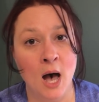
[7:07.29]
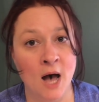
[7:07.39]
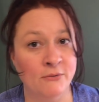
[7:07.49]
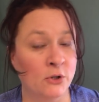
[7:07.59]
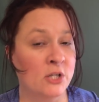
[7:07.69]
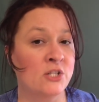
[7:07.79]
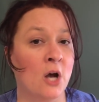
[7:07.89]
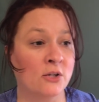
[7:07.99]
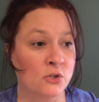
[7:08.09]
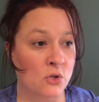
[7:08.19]
Uh, if you're in a
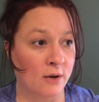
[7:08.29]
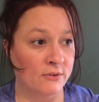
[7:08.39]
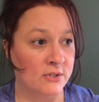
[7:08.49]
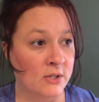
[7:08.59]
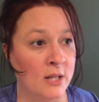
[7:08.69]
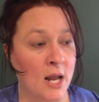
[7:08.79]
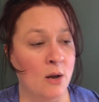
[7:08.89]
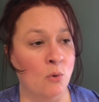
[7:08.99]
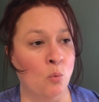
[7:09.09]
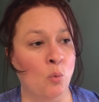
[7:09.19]
doctor's office and
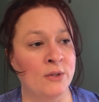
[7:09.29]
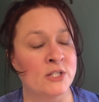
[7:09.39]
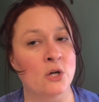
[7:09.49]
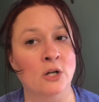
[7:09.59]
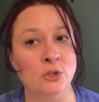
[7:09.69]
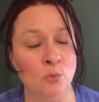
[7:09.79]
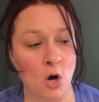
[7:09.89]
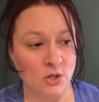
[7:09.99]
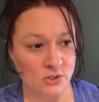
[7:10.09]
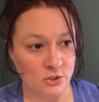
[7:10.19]
they and the doctor
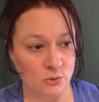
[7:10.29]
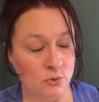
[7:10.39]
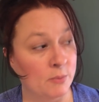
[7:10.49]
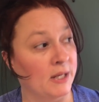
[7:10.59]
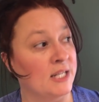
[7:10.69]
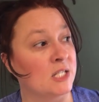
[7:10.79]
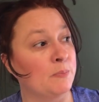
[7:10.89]
walks into the room and he's